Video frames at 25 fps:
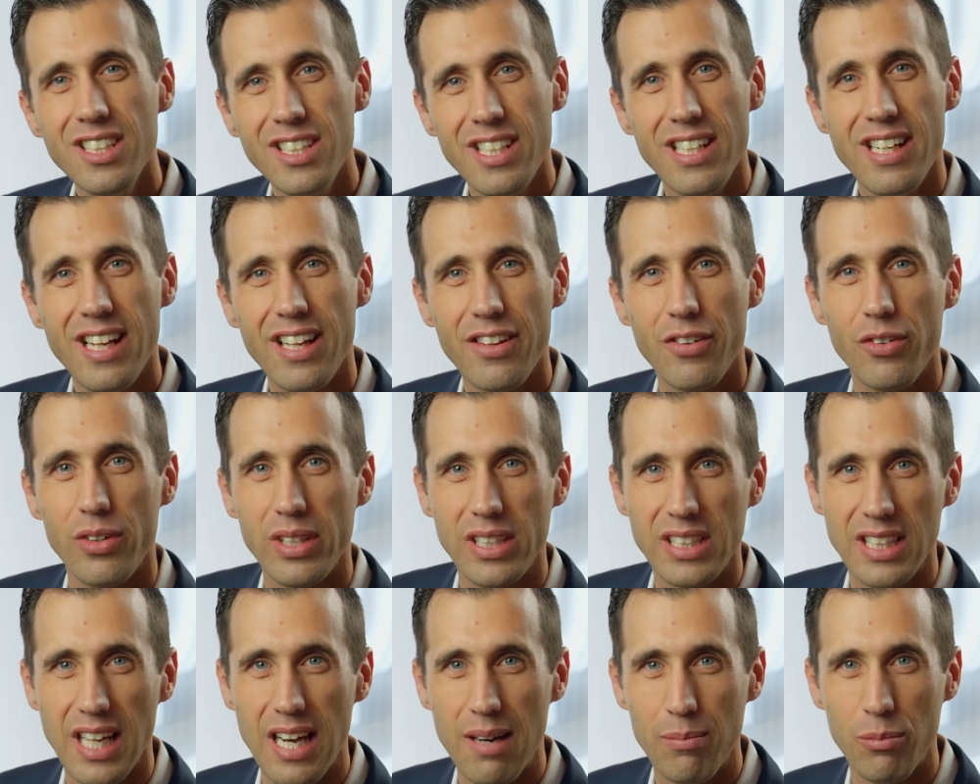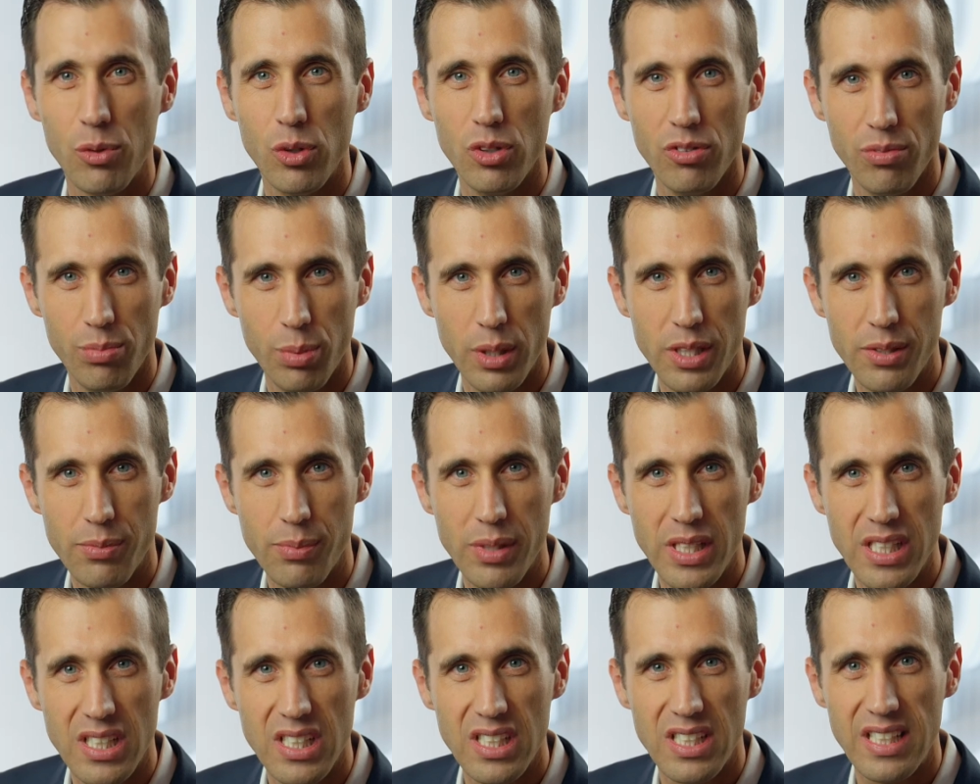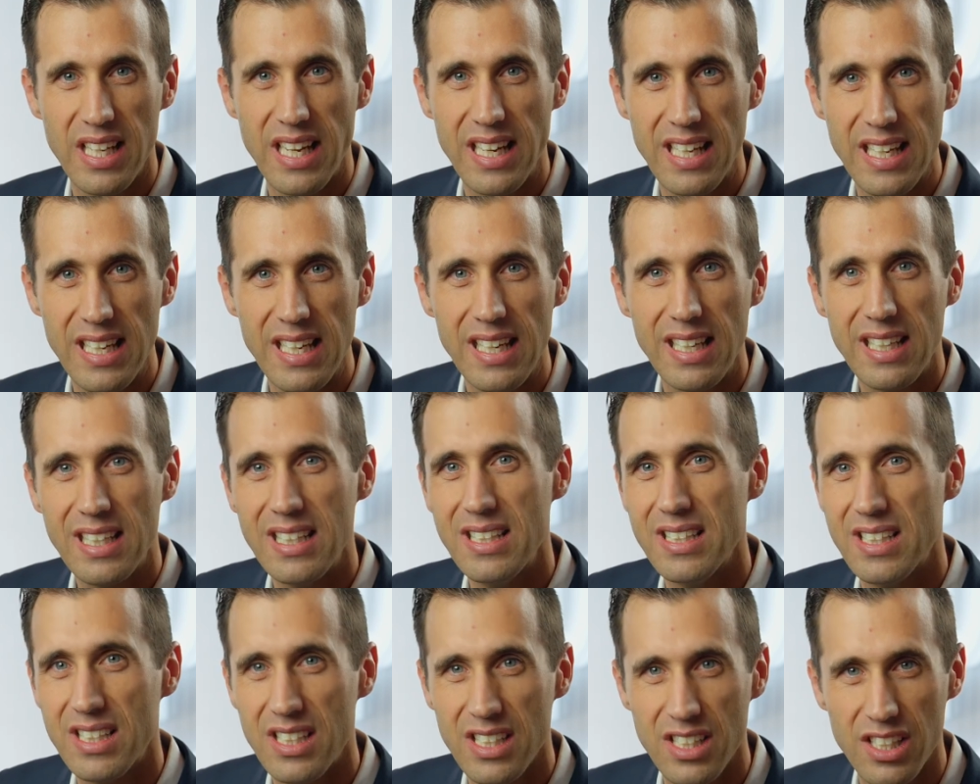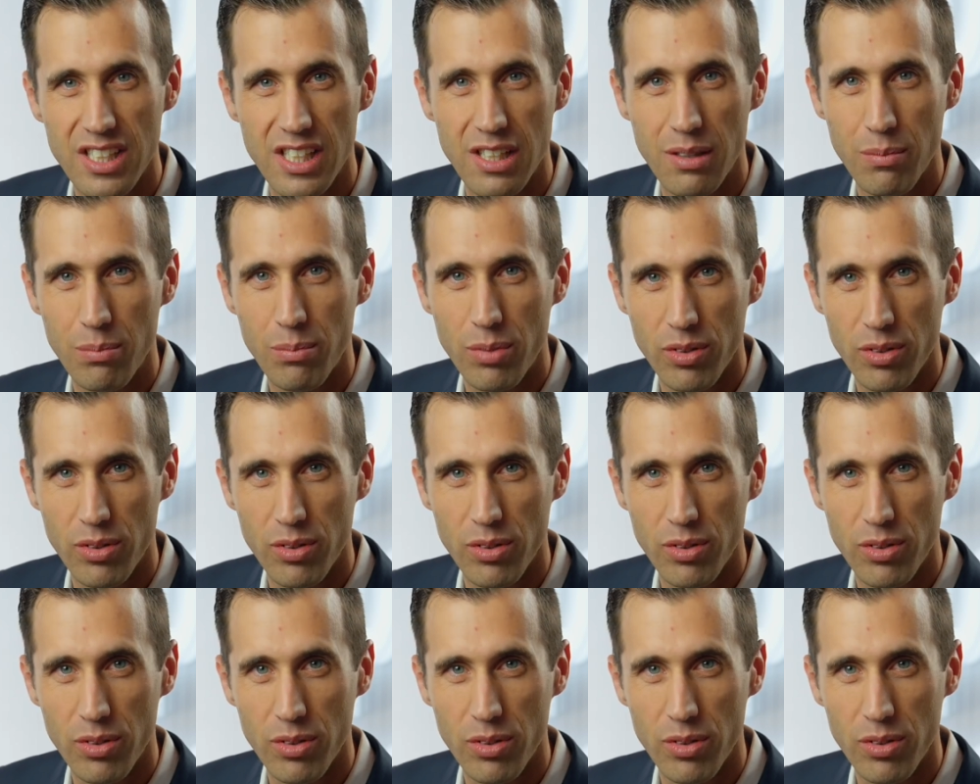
just another example of Brisbane's steady, consistent